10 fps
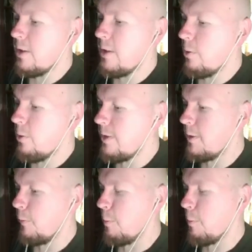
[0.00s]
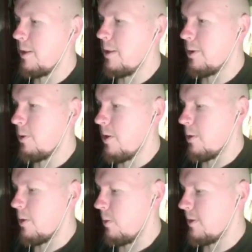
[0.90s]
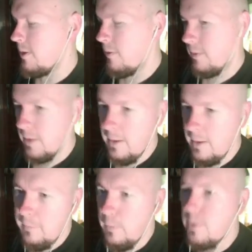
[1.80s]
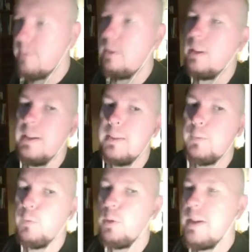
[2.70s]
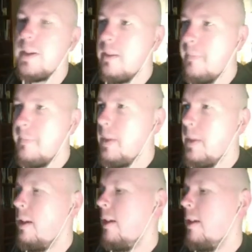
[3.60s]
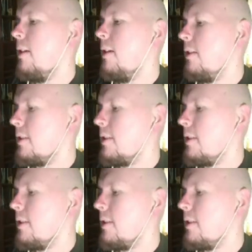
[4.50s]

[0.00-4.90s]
this for my demonstration was that, first of all, it's free. And second of